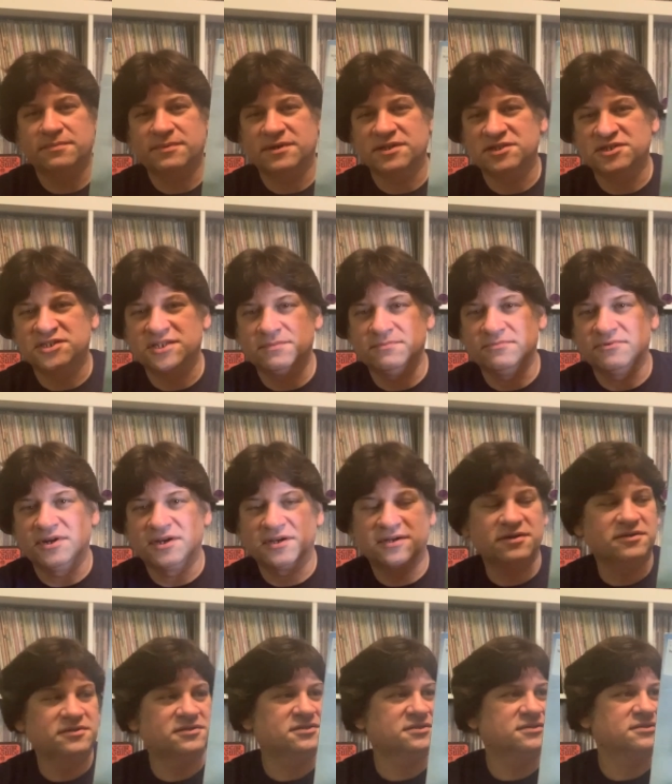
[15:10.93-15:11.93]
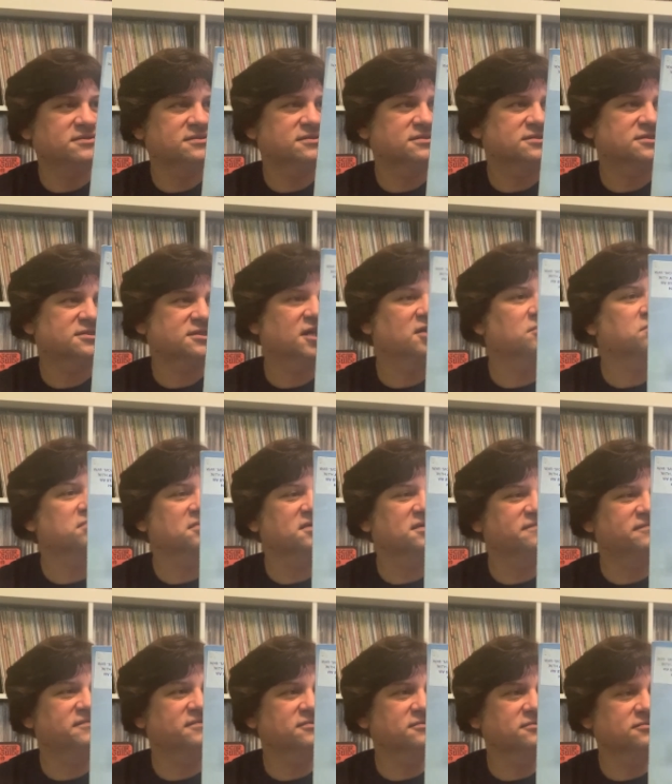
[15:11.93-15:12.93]
by Gem Records in South
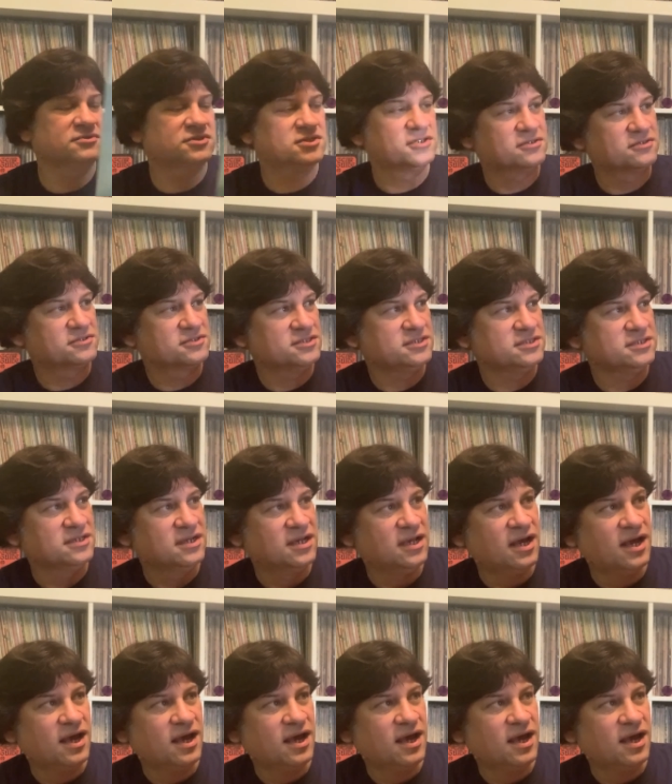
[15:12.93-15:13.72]
Plainfield, New Jersey.